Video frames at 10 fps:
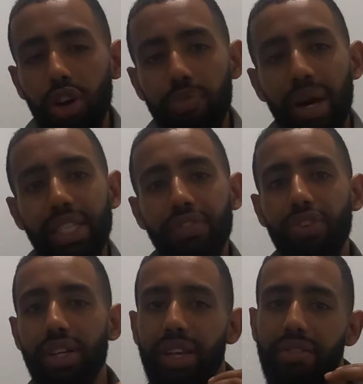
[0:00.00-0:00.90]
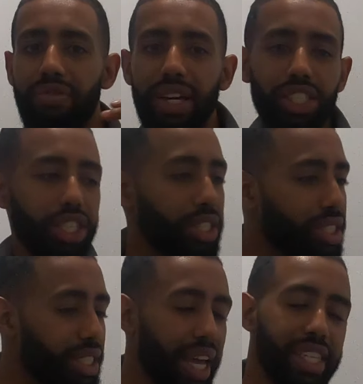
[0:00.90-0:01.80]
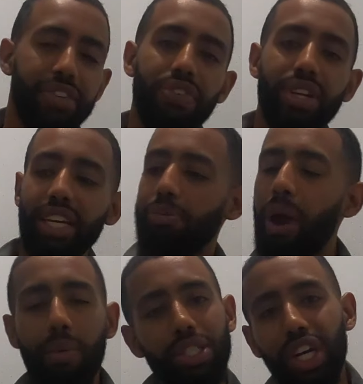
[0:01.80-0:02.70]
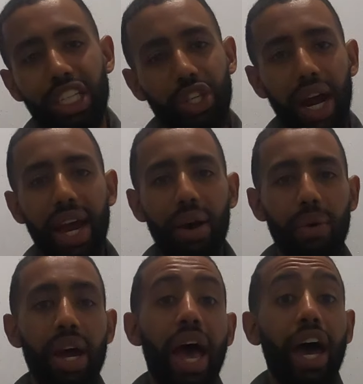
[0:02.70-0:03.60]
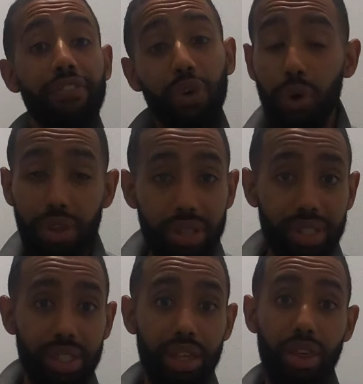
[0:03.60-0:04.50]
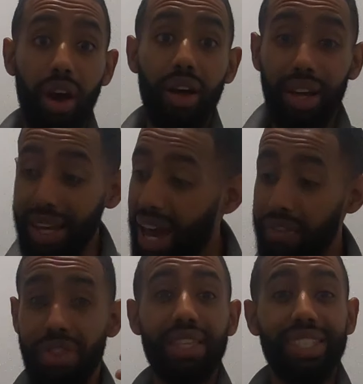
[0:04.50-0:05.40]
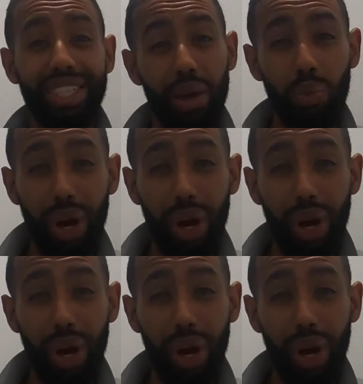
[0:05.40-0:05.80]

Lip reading: of my different inventions and different experiments that I try out. And for others that kind of think the same